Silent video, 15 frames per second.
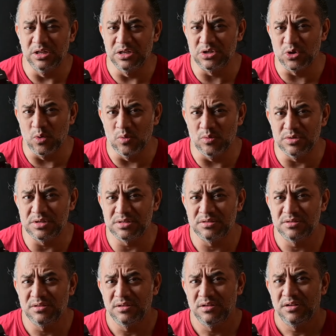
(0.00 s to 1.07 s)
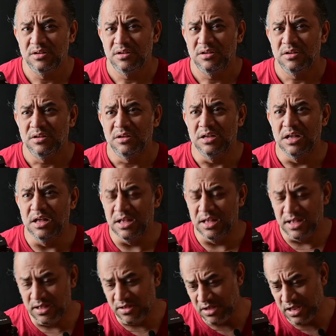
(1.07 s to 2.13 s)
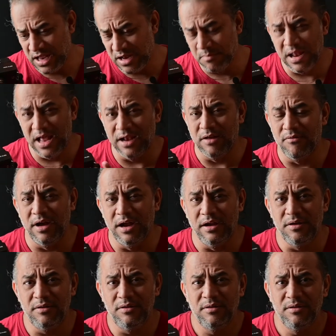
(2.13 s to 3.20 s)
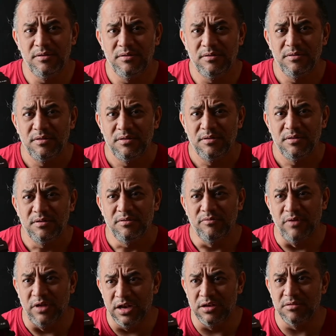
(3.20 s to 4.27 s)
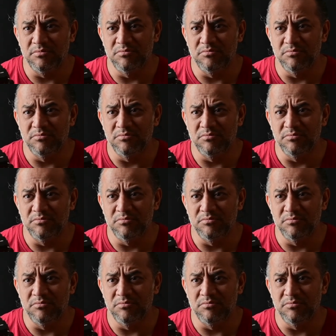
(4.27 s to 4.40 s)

the tones in black and white, but